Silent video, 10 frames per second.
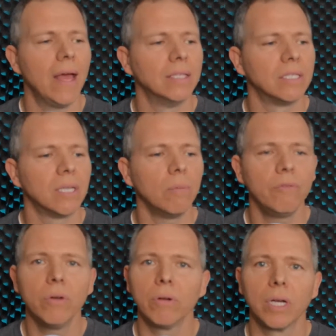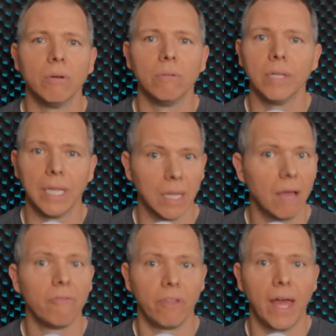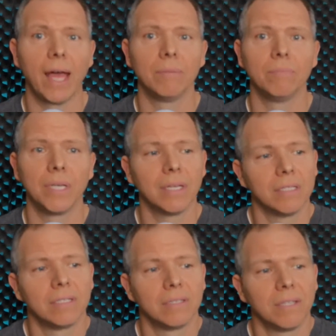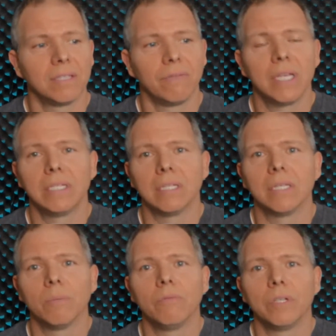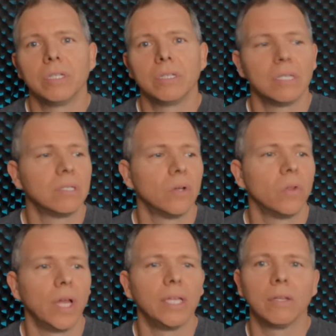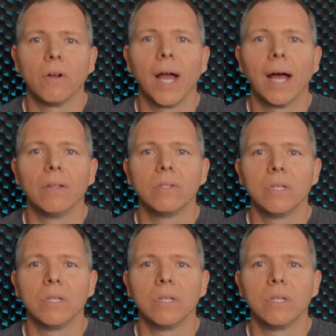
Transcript: And some of you are going to really love that because, let's face it, some of us just don't like the crowds.